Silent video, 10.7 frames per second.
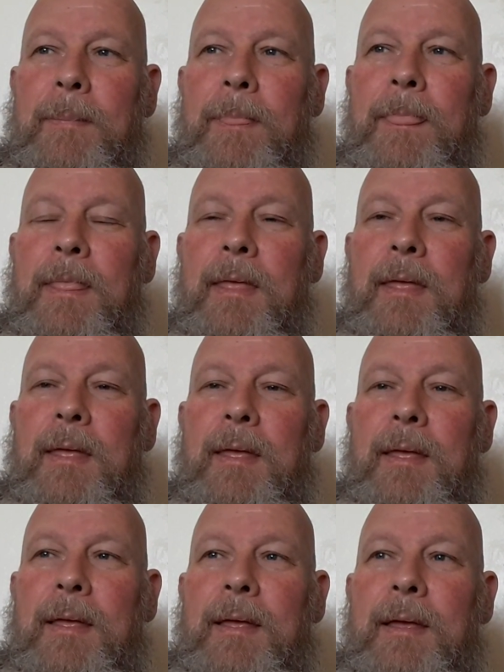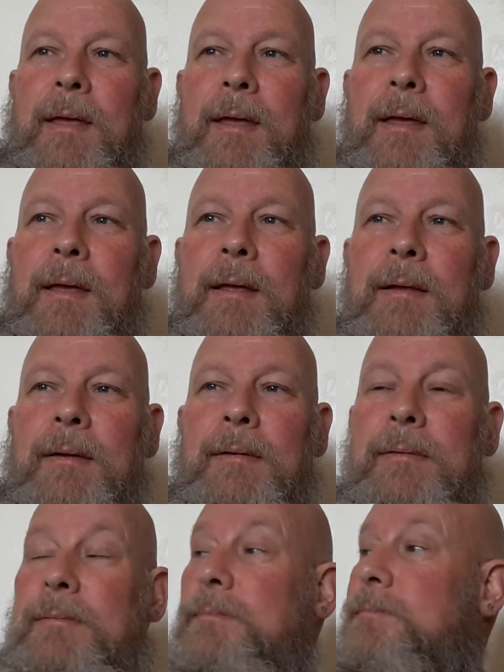
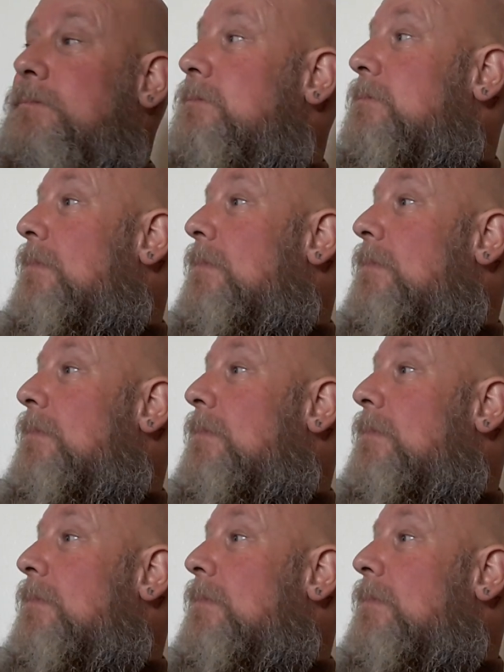(silence)